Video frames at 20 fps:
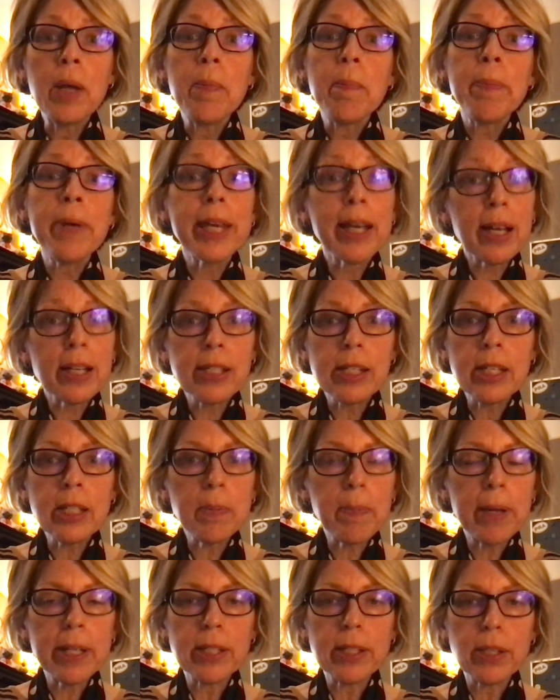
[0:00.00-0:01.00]
Because it's
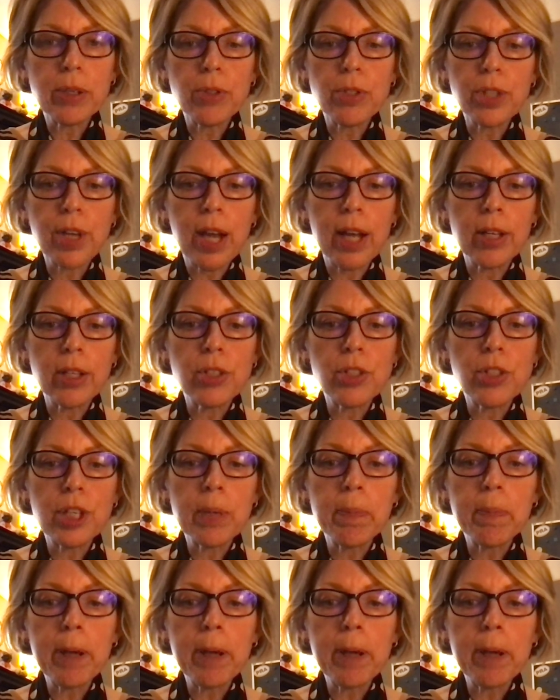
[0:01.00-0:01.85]
been so challenging,